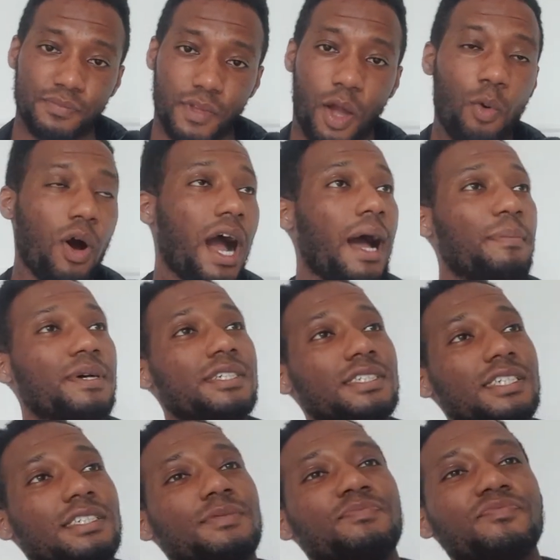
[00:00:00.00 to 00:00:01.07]
What happens
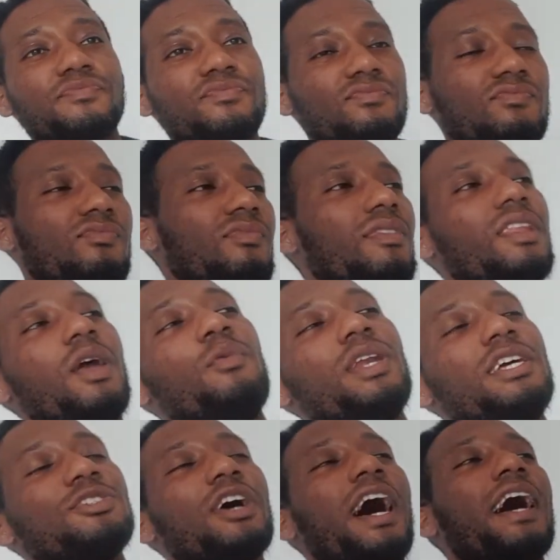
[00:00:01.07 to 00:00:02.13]
is, when
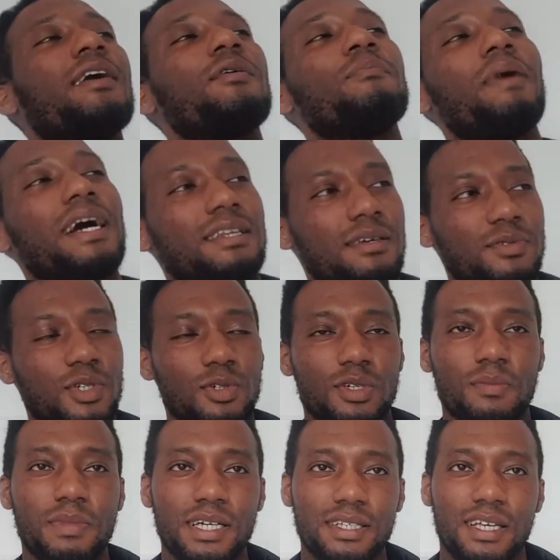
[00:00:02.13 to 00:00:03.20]
they try and bag themselves a
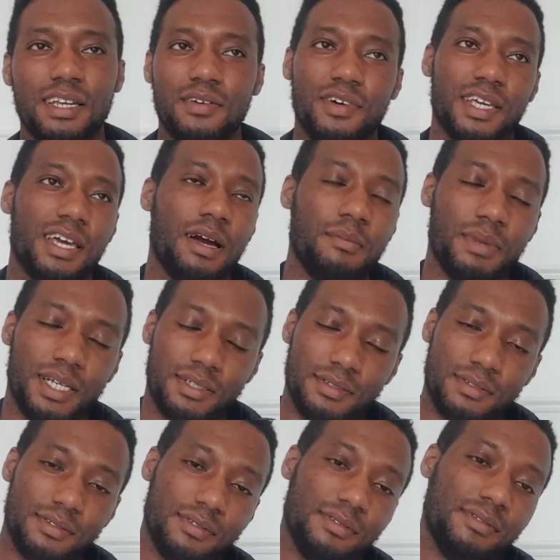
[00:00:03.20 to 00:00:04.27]
man, they never get a man.
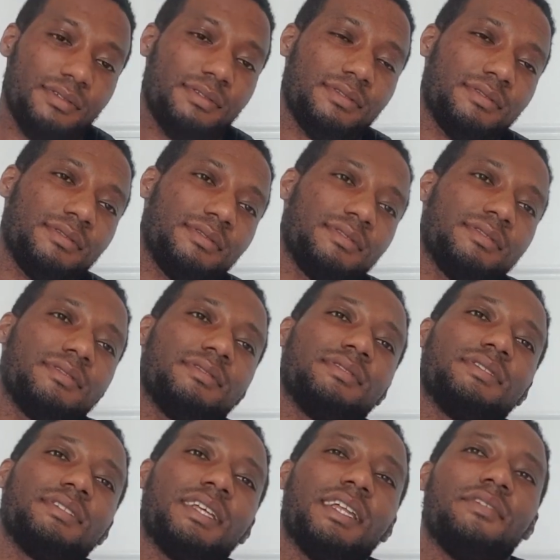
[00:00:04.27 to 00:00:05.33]

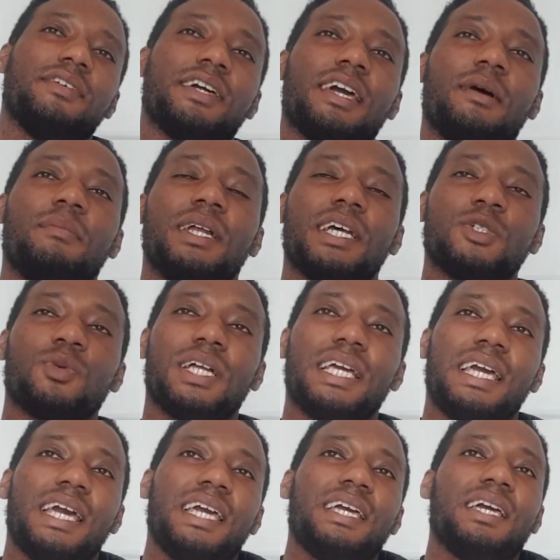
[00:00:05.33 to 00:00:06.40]
They never get a man. That's why they
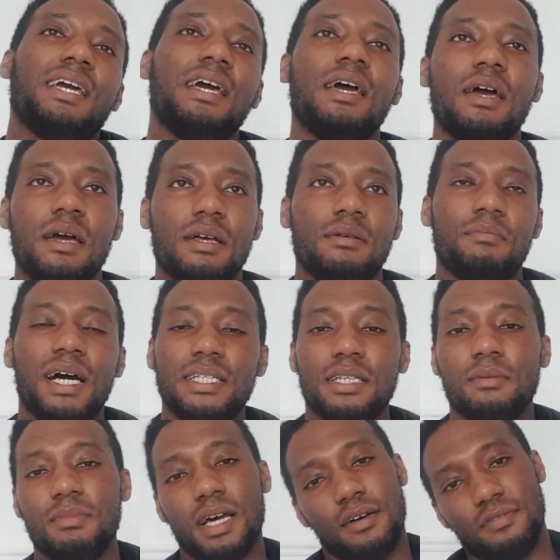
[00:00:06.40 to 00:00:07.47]
hate man
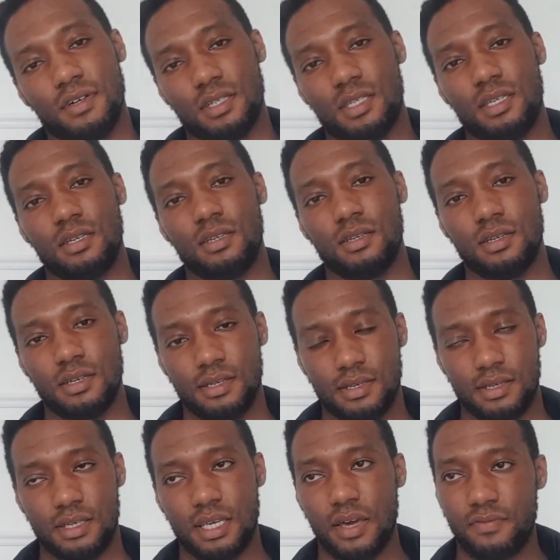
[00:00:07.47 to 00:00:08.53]
them like fucking
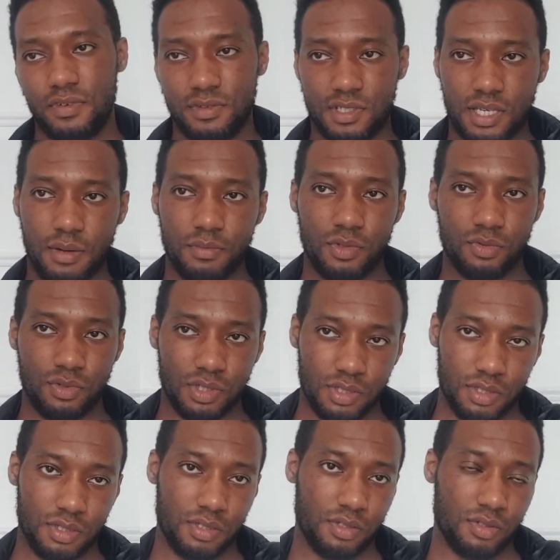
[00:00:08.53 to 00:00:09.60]
Kevin Samuels,
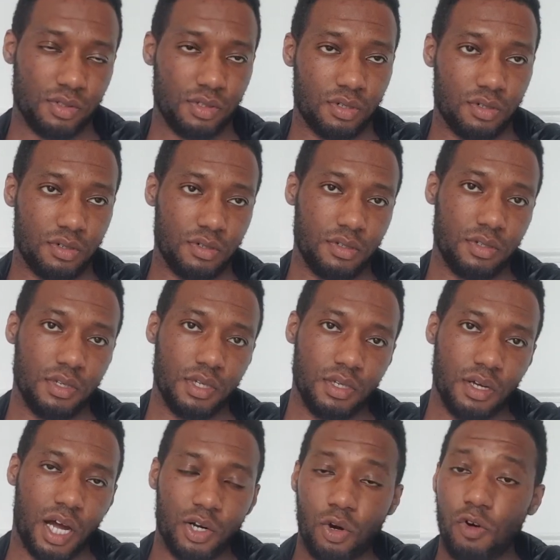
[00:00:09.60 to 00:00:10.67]
innit? So,
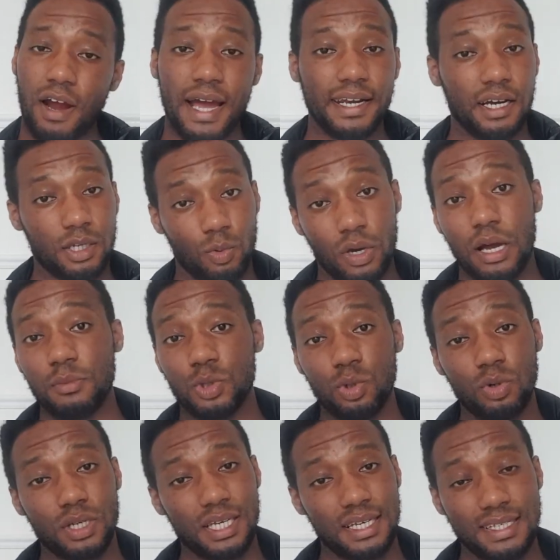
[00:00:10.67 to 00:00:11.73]
I know right now the way I'm
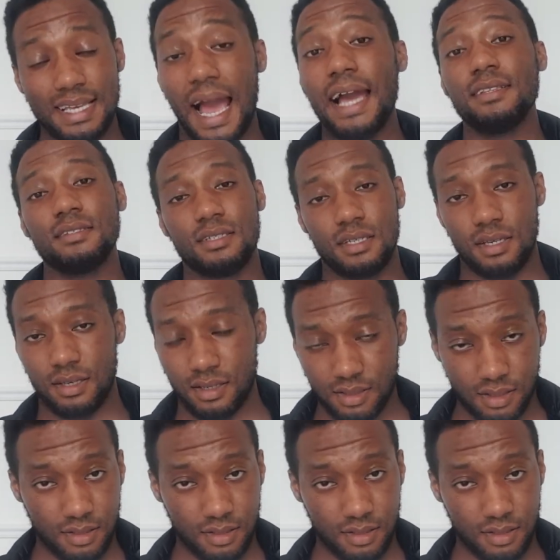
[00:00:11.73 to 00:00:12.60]
talking is anti.